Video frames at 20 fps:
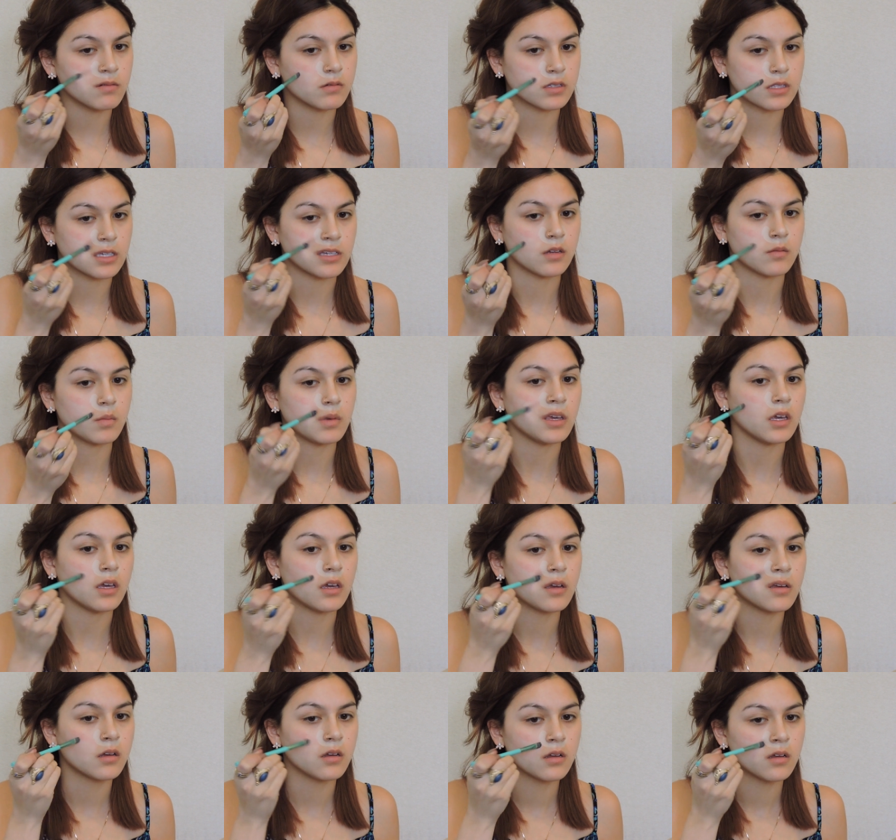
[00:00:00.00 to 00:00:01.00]
it was going to
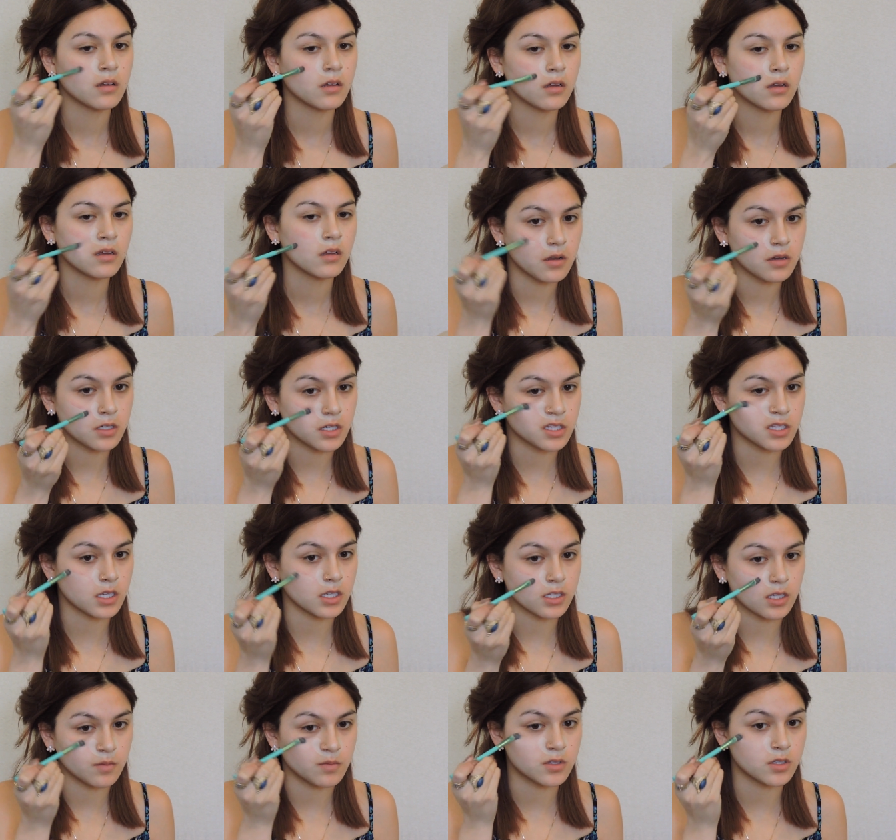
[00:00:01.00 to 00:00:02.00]
be, just
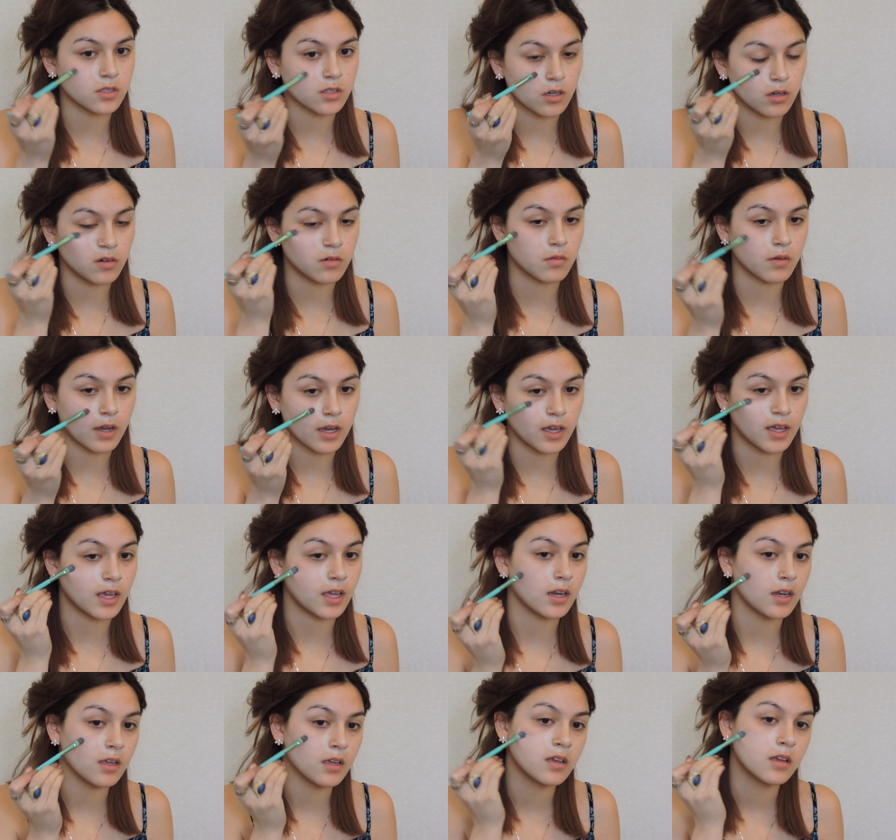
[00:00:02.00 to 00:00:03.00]
because I'm so
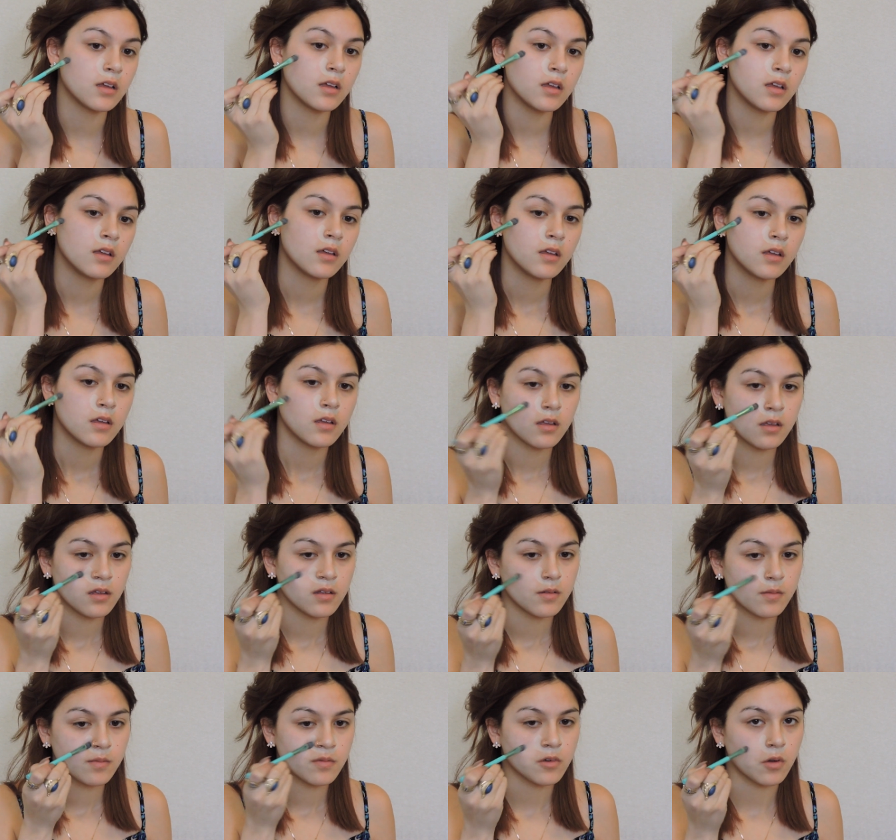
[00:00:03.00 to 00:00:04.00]
red.
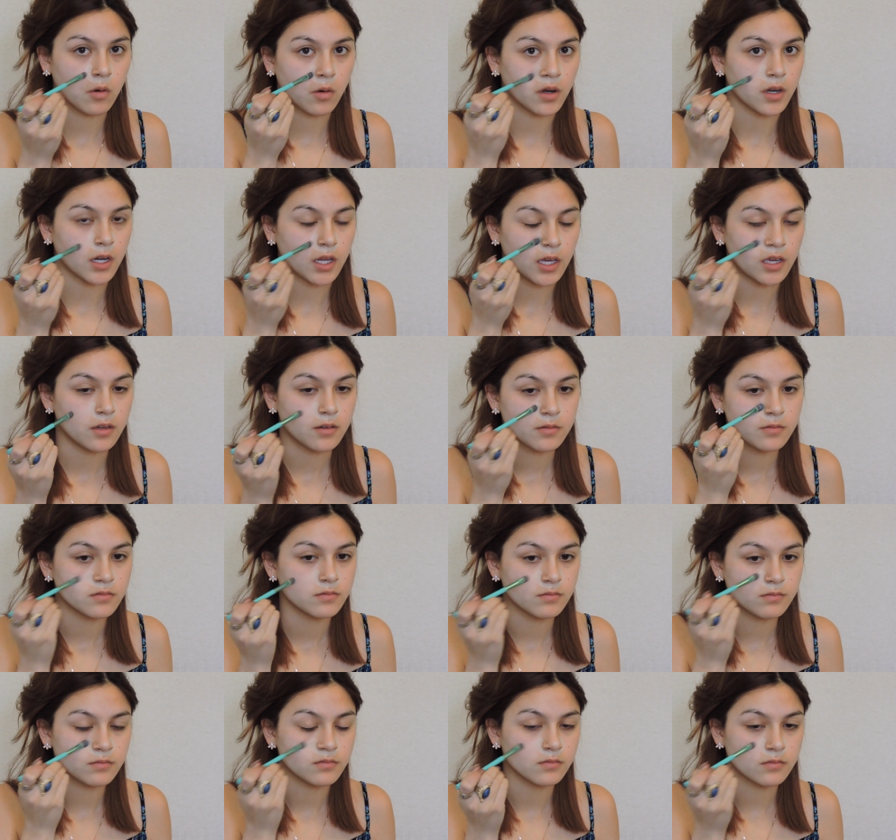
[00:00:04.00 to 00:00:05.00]
Courtney.
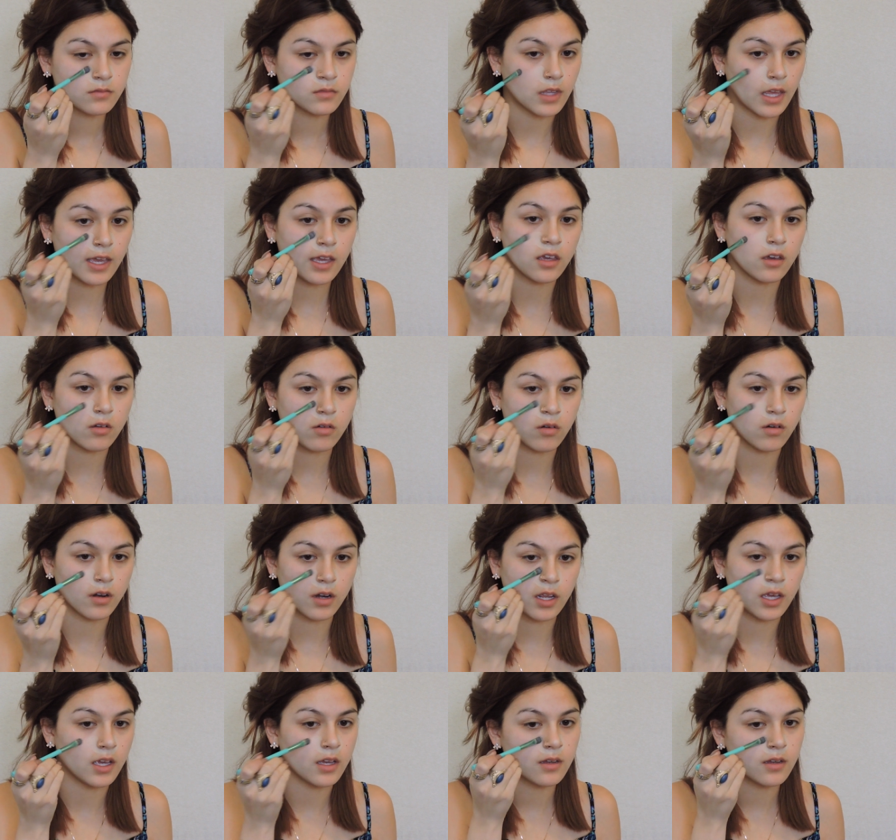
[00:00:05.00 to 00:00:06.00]
Thank you, Courtney.